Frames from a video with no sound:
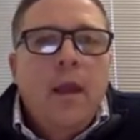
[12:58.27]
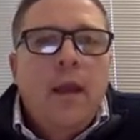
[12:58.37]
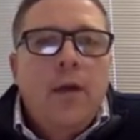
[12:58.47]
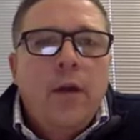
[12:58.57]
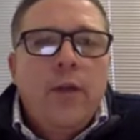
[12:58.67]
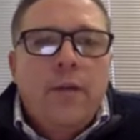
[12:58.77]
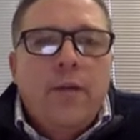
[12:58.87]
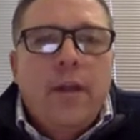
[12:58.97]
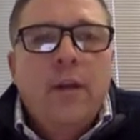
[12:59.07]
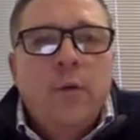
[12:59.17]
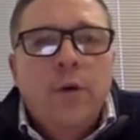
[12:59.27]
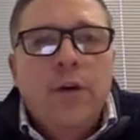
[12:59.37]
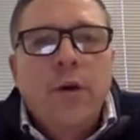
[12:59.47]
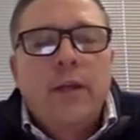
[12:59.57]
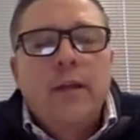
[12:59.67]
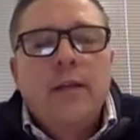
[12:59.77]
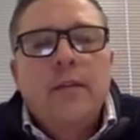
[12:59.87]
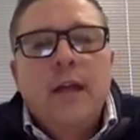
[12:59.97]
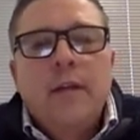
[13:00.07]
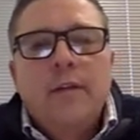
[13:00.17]
Now, another thing that we're doing that is
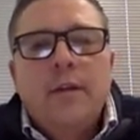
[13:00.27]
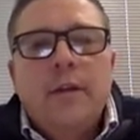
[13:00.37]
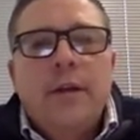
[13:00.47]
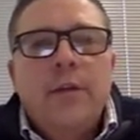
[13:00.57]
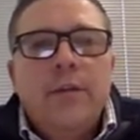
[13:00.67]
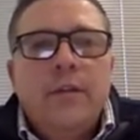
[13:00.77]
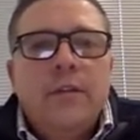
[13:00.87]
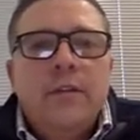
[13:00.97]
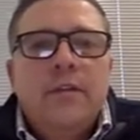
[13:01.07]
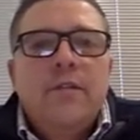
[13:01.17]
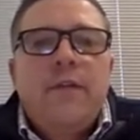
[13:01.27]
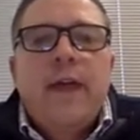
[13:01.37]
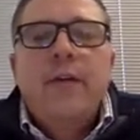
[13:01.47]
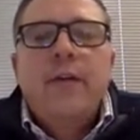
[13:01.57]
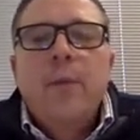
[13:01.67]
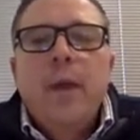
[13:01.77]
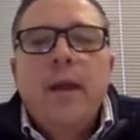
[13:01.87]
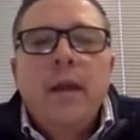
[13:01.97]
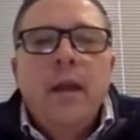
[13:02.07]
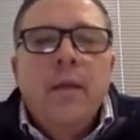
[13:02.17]
not necessarily a resistance factor,
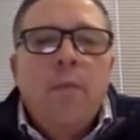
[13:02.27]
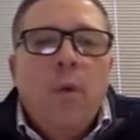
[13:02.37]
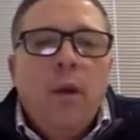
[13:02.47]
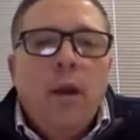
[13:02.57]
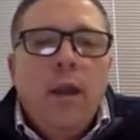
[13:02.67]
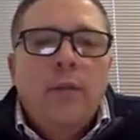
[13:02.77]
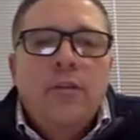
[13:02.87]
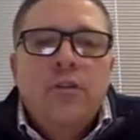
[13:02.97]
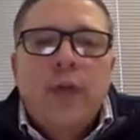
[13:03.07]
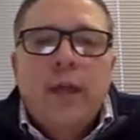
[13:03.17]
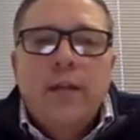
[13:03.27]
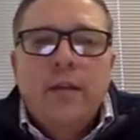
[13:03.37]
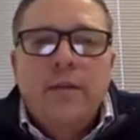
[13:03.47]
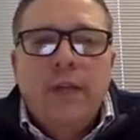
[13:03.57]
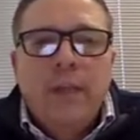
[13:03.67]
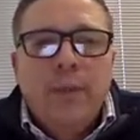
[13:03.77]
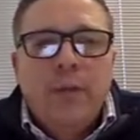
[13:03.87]
but more or less trying to develop